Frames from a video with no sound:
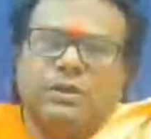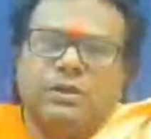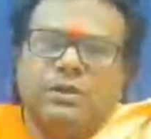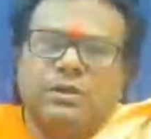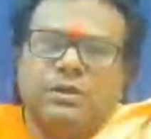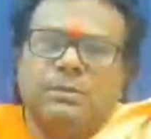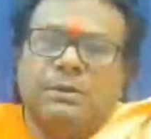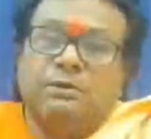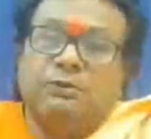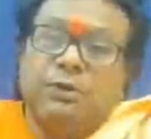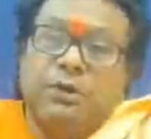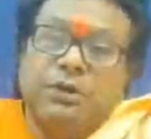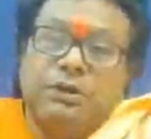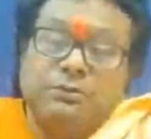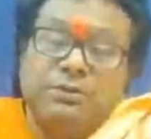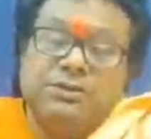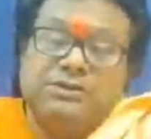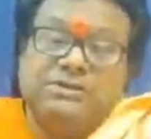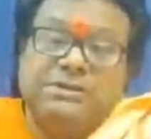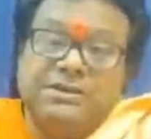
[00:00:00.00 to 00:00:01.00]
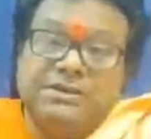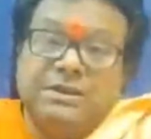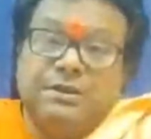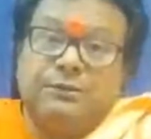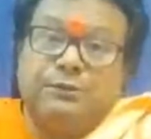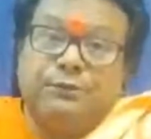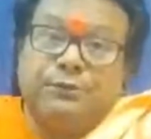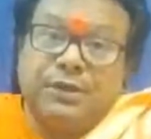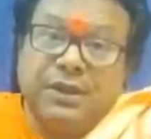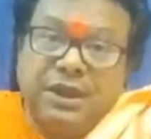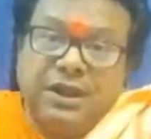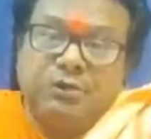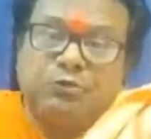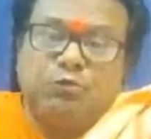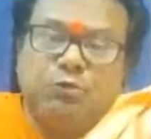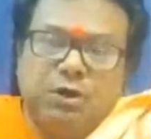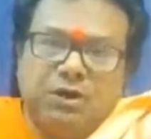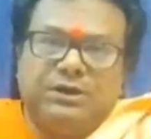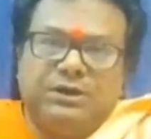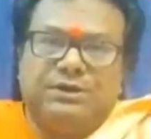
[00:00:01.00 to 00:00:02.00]
But when you will see the real
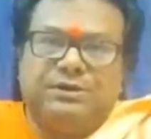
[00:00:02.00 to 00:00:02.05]
world,